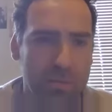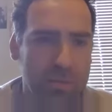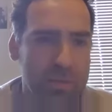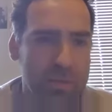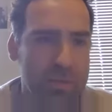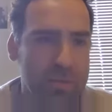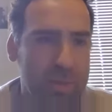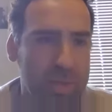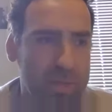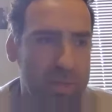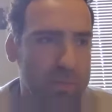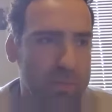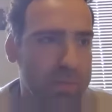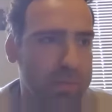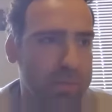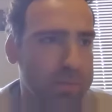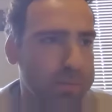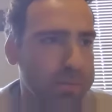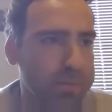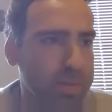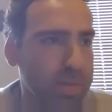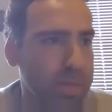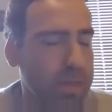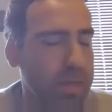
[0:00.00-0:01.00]
with this spectacle.
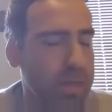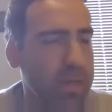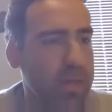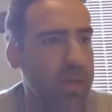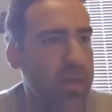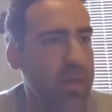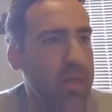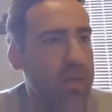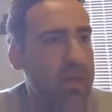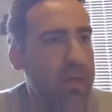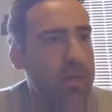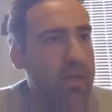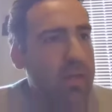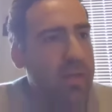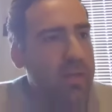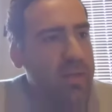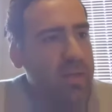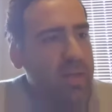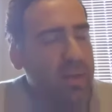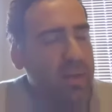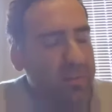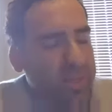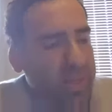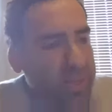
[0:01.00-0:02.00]

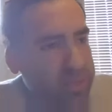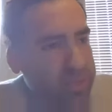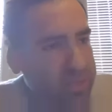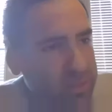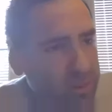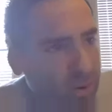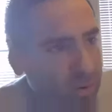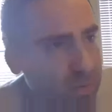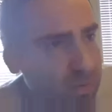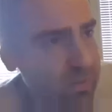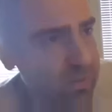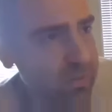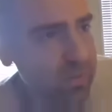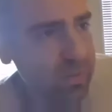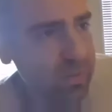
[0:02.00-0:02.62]
Now, that's not